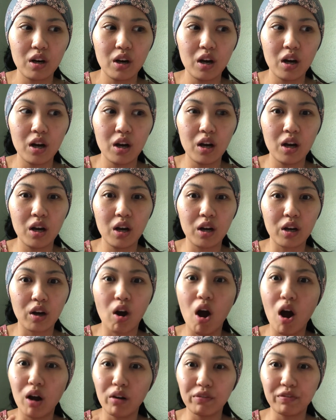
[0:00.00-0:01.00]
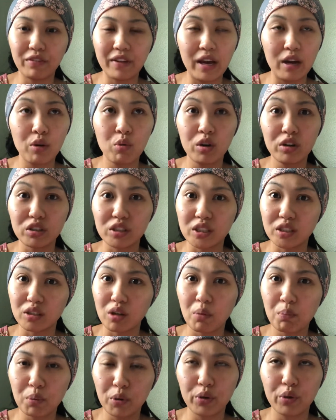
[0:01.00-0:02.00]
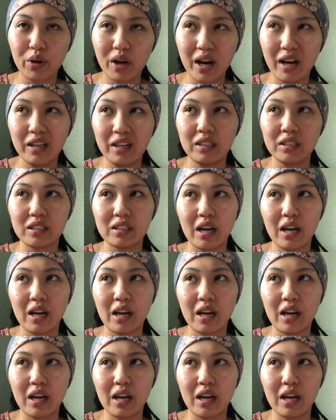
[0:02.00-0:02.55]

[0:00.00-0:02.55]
uh, coffee. I don't want to stumble you guys.